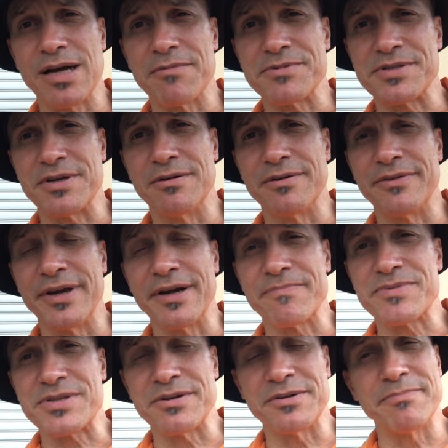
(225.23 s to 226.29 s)
I was going there,
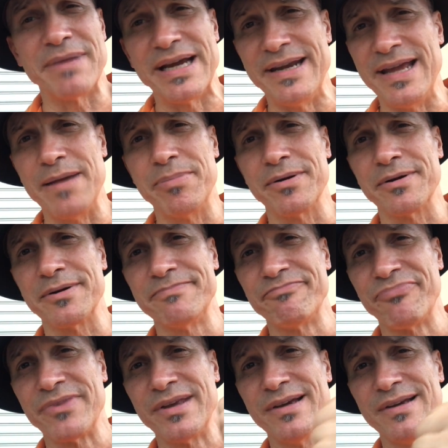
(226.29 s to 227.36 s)
so my neighbor
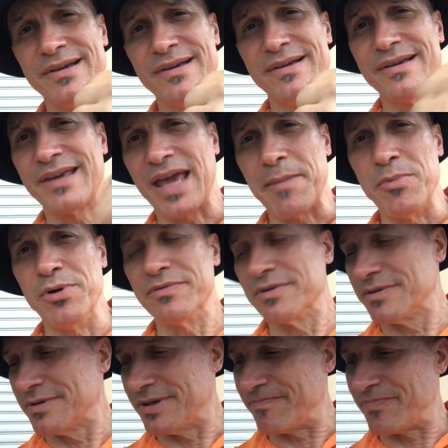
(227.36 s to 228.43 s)
came
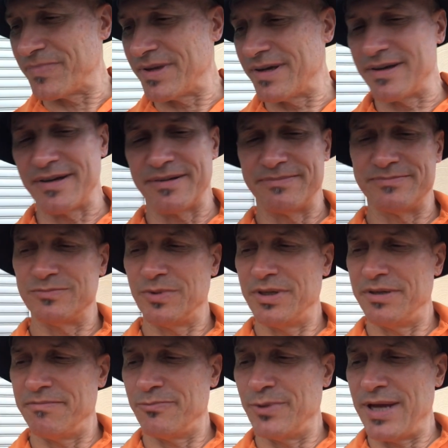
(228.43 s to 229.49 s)
over and
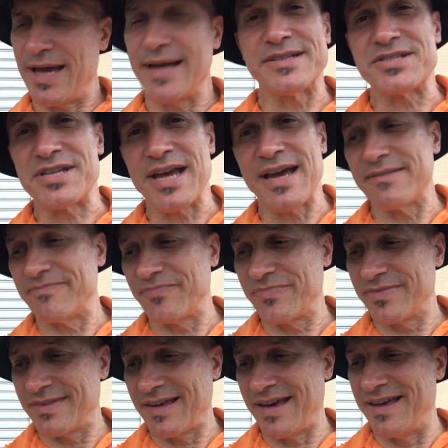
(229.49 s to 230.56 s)
we had a chat,
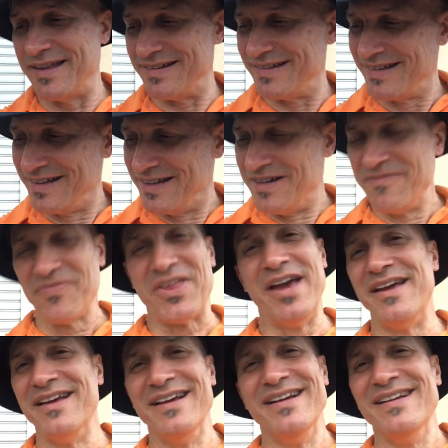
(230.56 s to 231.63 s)
and
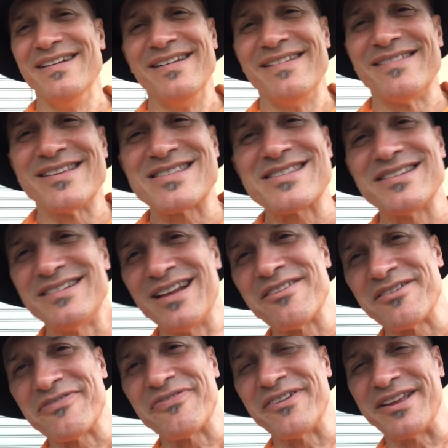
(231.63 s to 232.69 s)
this is
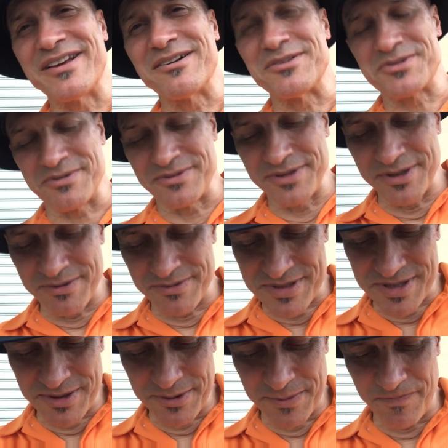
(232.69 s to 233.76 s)
another funny cultural note.
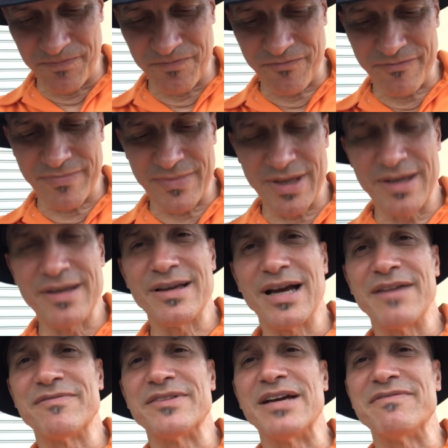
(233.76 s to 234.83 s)
So
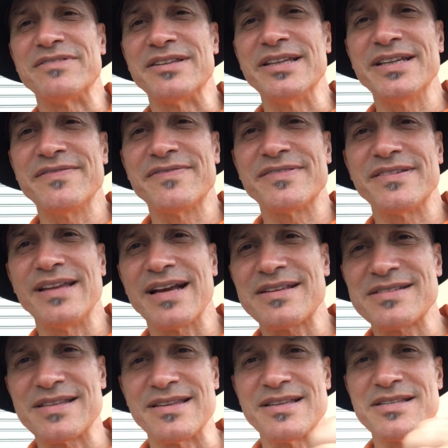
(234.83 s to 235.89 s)
I've lived
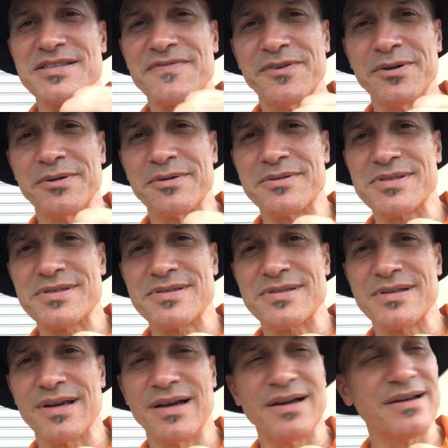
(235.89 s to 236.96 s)
next to these
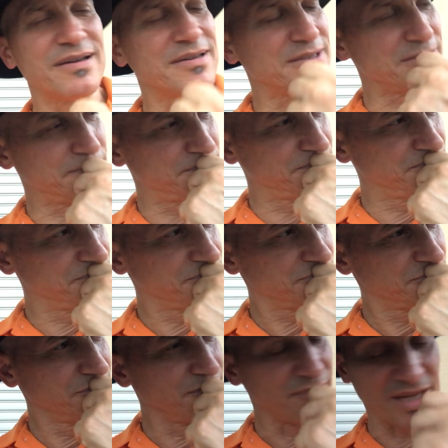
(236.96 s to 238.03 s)
folks,
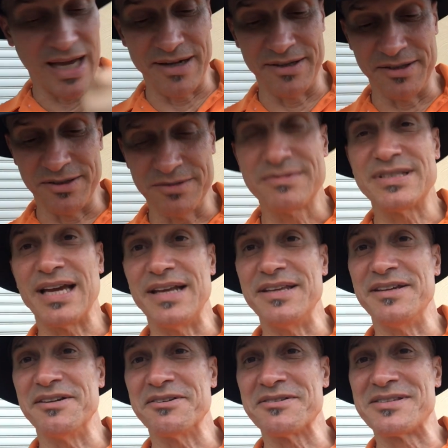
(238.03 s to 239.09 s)
I don't know, 10
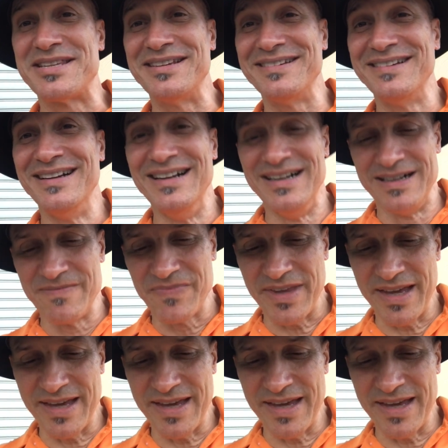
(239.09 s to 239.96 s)
years,